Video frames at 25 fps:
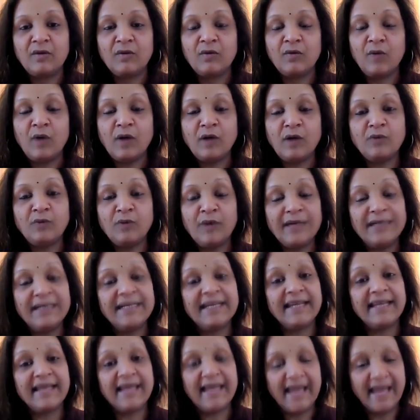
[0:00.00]
What
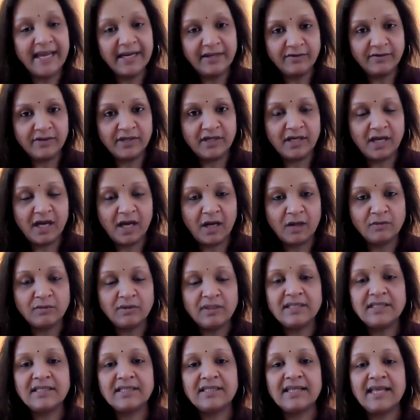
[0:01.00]
one can
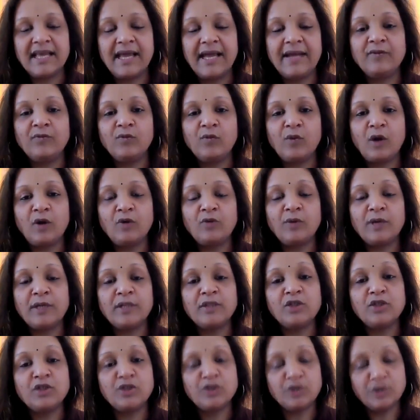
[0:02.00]
renounce and what
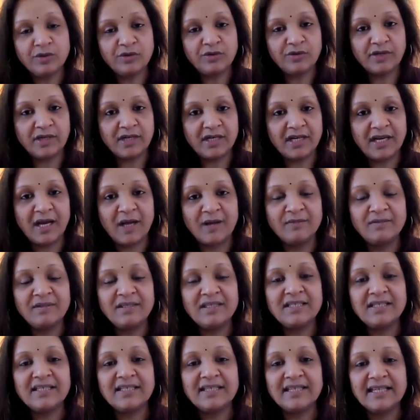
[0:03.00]
one should
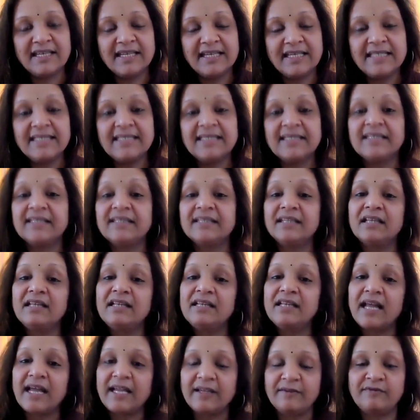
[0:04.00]
renounce is the
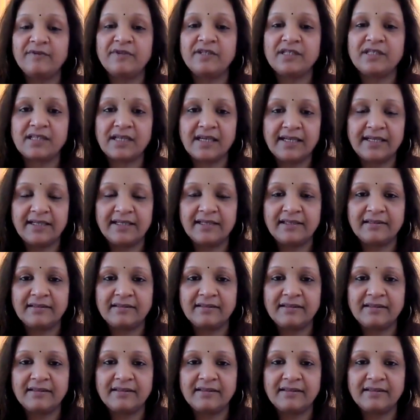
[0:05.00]
lifestyle.